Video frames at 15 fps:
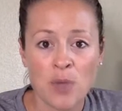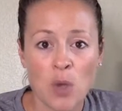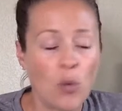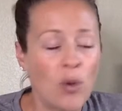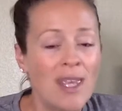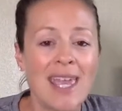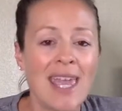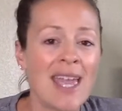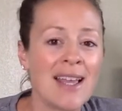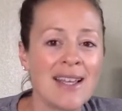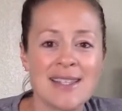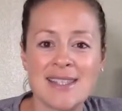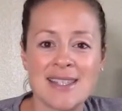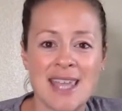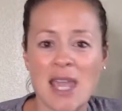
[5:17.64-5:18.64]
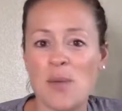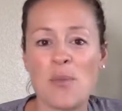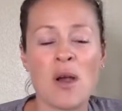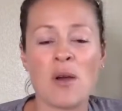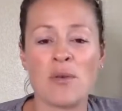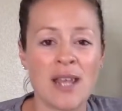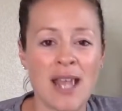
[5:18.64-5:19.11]
we can't escape
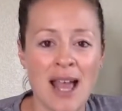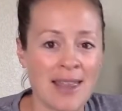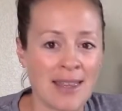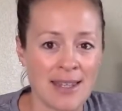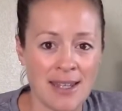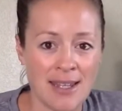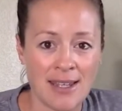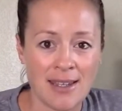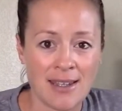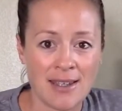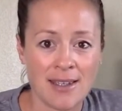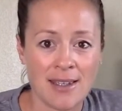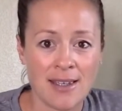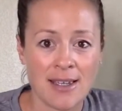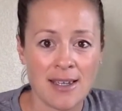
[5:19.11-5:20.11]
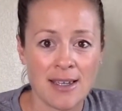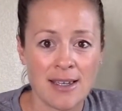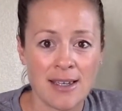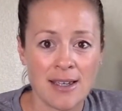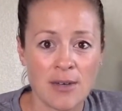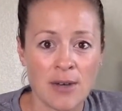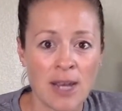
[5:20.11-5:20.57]
our reality,
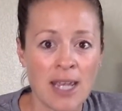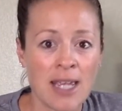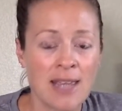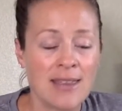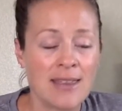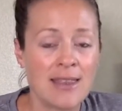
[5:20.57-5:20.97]
right?